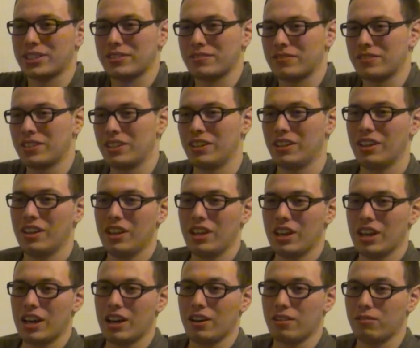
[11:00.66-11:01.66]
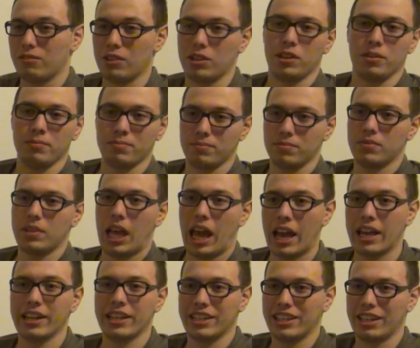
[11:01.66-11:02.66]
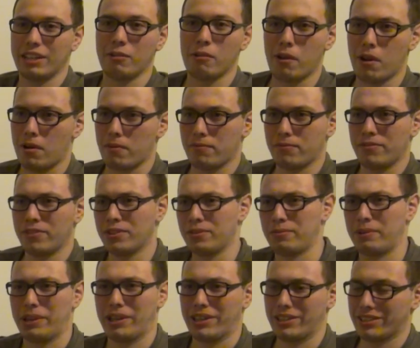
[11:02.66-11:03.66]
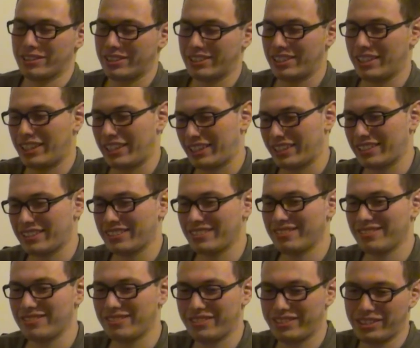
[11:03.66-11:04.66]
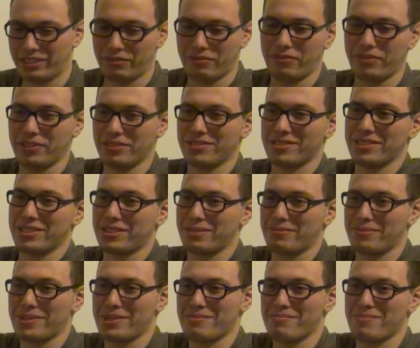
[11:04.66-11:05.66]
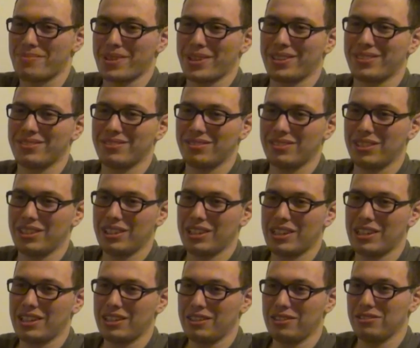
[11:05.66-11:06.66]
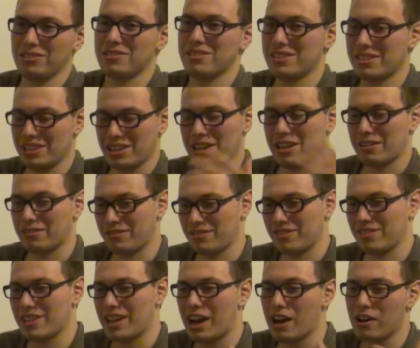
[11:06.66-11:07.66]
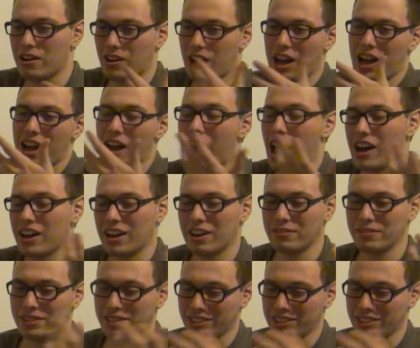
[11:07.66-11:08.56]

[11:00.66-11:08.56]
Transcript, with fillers: I'm, uh, well, I'm editing while I'm filming. It's like confusing a bit, but you'll see how. Oh, I, I'm.